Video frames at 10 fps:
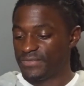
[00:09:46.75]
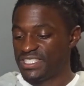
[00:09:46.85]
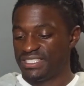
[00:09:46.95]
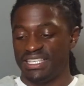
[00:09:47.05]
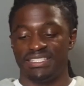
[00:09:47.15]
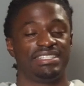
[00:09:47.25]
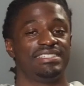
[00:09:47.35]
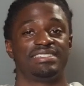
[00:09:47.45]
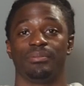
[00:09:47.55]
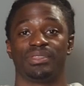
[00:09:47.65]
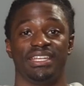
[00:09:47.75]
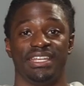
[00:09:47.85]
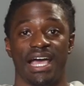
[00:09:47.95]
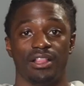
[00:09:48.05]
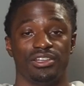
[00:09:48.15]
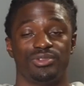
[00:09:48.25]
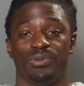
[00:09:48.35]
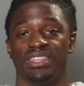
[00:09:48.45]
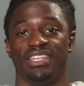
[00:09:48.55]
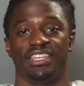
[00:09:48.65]
sixty something dollars
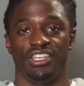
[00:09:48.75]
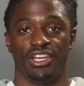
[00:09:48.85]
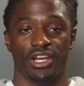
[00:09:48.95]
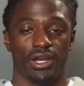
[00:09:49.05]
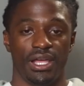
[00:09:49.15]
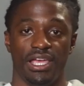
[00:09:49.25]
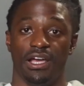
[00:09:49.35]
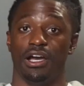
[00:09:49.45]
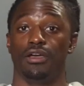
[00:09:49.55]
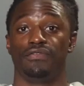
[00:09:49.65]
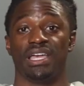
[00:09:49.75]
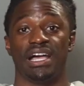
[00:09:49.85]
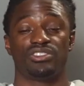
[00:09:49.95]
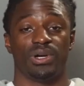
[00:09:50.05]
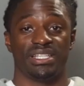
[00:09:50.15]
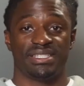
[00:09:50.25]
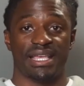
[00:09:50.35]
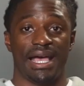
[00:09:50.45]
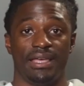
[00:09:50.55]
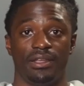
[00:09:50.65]
within a year. Uh, if you guys want to
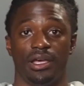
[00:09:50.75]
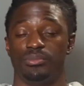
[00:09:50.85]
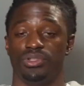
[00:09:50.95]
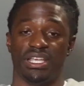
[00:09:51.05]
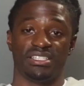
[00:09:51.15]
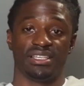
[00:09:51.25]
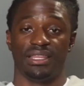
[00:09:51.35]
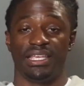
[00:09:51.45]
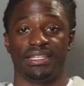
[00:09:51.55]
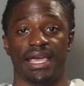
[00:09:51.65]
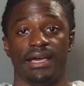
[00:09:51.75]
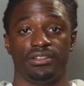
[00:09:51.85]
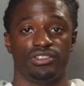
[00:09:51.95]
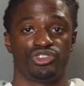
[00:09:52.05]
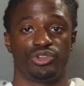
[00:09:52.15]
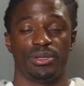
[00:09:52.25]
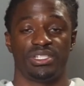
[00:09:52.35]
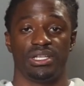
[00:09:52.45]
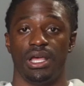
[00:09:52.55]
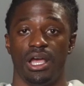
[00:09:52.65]
sign up, there's a link down in the
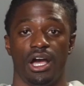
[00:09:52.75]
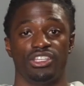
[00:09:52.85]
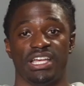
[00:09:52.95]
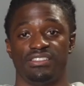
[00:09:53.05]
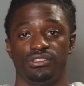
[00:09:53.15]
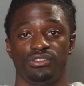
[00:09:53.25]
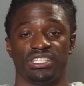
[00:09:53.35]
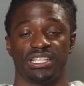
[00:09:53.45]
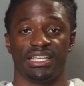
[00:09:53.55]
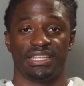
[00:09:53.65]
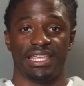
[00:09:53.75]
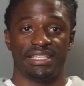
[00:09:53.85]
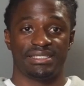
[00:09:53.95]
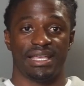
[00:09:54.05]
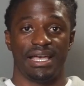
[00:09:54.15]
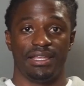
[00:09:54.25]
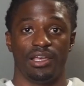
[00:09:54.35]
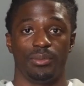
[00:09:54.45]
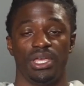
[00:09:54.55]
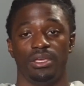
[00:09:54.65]
description. All you have to do is click that, sign
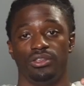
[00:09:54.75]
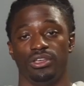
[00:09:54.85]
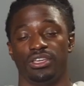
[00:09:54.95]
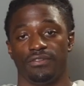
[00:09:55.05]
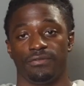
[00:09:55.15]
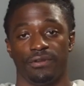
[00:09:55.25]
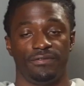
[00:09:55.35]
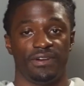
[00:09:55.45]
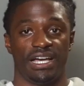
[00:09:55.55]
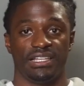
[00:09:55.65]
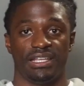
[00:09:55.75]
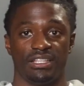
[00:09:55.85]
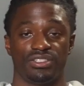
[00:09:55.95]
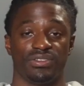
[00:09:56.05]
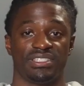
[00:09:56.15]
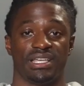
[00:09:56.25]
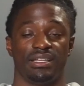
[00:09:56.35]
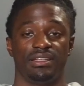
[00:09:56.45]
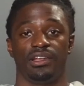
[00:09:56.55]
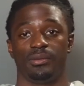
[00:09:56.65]
up. You'll get a free five dollars for
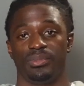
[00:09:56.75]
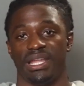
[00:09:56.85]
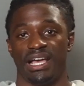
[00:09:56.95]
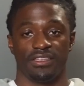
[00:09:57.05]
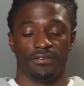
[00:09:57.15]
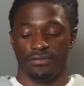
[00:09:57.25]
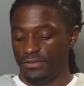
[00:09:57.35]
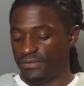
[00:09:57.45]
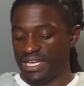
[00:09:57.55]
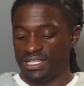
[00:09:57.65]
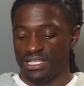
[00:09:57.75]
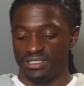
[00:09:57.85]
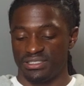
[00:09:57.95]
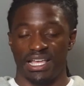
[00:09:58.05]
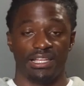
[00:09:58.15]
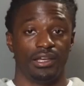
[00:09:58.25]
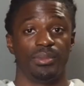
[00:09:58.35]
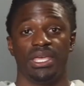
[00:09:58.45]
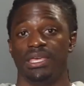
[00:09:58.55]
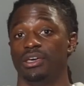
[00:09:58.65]
signing up, and I'll get a free five dollars to sign
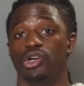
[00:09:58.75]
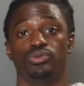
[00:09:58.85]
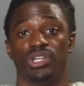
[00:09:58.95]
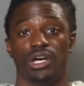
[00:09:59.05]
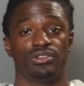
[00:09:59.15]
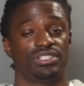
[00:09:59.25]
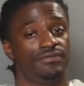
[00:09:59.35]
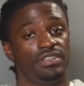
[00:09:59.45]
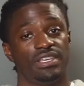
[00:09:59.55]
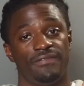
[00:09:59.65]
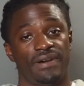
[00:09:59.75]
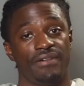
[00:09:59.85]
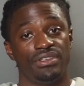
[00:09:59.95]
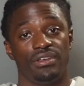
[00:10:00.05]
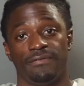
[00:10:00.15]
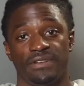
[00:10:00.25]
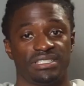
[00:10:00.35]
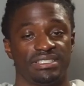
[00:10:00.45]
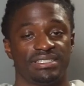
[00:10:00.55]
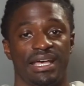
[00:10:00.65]
up. And who knows, if you get five of your
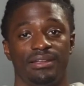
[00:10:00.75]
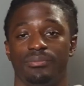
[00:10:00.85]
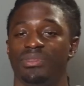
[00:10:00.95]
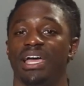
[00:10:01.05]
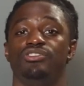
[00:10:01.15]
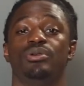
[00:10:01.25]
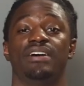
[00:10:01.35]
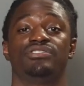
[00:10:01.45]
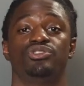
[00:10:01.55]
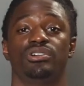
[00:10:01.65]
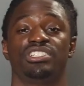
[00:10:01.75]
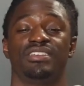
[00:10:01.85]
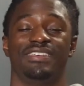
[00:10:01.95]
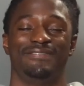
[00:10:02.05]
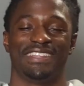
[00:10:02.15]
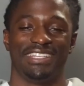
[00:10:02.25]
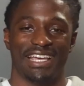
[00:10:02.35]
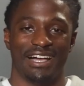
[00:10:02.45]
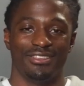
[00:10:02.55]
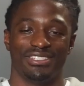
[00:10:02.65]
friends to sign up, now you have two hundred fifty
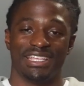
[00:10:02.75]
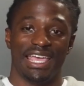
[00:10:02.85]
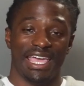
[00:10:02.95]
dollars